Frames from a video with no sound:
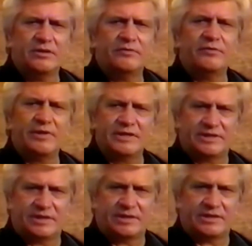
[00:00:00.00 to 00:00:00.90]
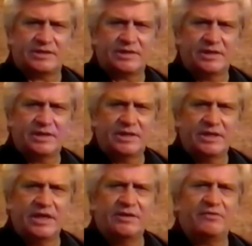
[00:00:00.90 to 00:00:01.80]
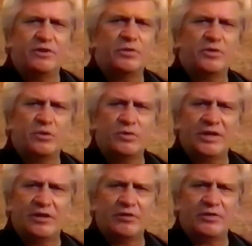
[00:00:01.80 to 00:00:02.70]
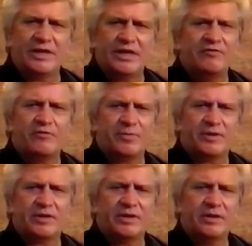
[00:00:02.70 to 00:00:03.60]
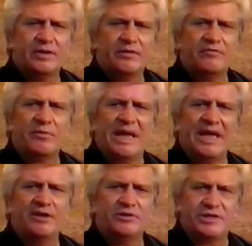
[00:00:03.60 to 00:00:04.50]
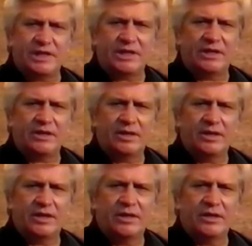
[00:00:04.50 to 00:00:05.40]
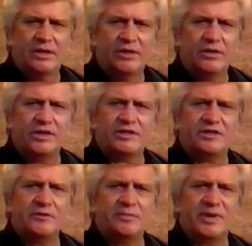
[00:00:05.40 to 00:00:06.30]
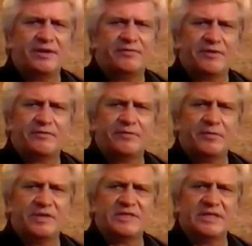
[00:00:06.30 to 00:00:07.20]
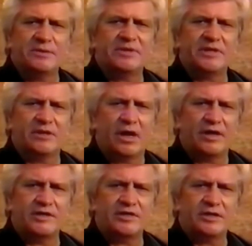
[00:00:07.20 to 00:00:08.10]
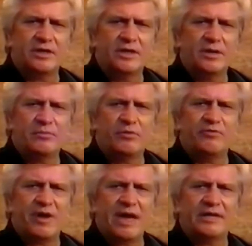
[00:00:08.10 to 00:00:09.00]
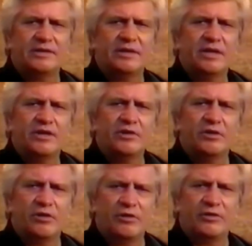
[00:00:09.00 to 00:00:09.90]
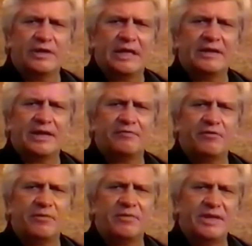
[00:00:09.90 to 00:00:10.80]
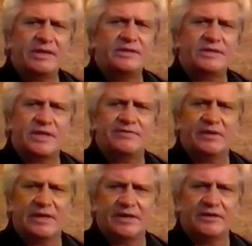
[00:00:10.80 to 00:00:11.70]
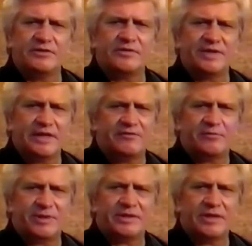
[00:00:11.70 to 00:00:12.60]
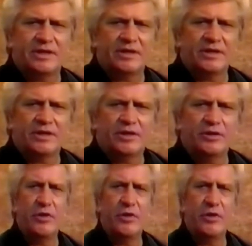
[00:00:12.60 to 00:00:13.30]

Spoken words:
For instance, if you were to only learn the alphabet from A to G, you can still benefit from this limited knowledge, provided you learn that from these 7 letters of the alphabet, you